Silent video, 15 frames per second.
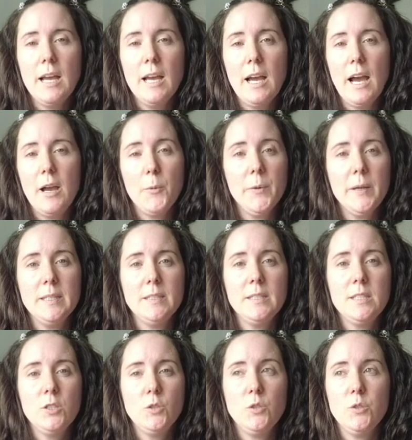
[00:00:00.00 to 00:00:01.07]
I
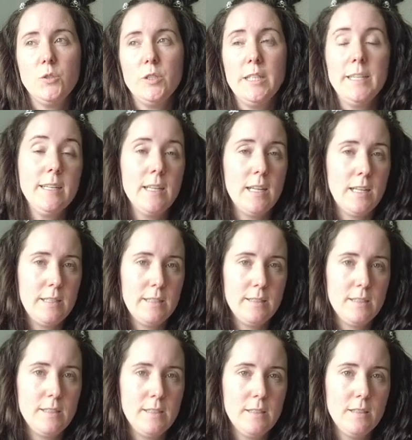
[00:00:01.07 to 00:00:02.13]
went to
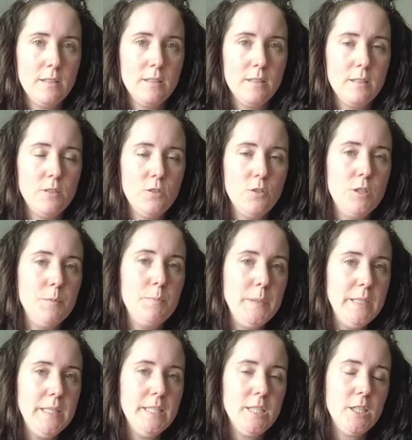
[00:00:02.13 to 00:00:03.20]
England, to the
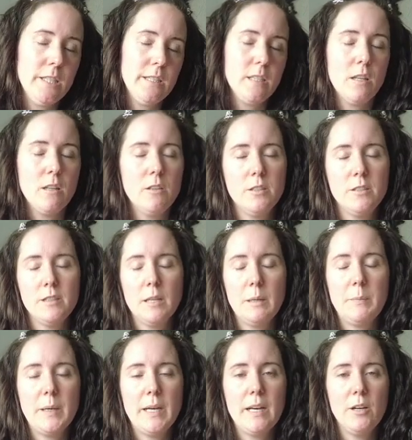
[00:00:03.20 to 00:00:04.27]
beach, and learned
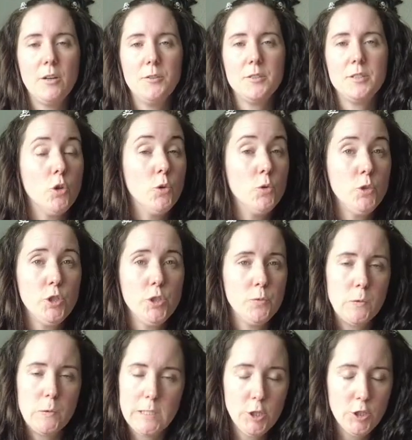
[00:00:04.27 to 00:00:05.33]
about
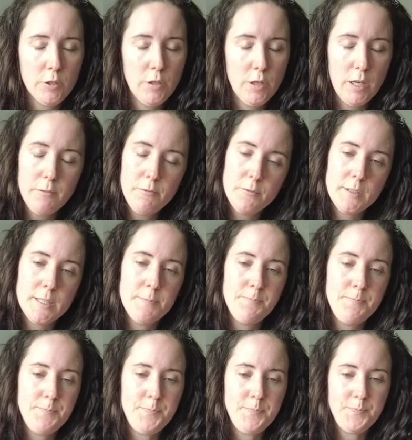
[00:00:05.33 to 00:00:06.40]
ocean witchcraft
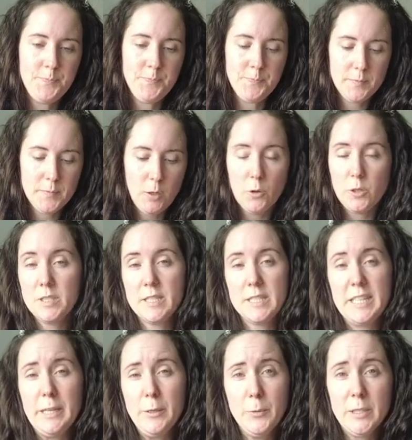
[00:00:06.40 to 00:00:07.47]
or
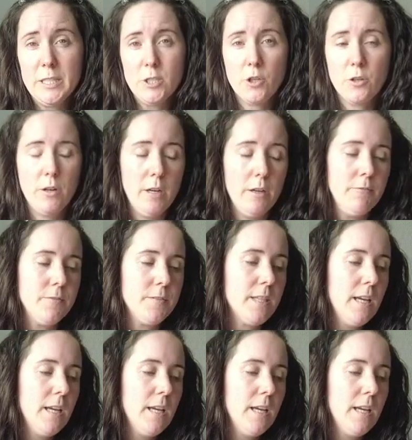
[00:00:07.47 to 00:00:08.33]
sea witchcraft.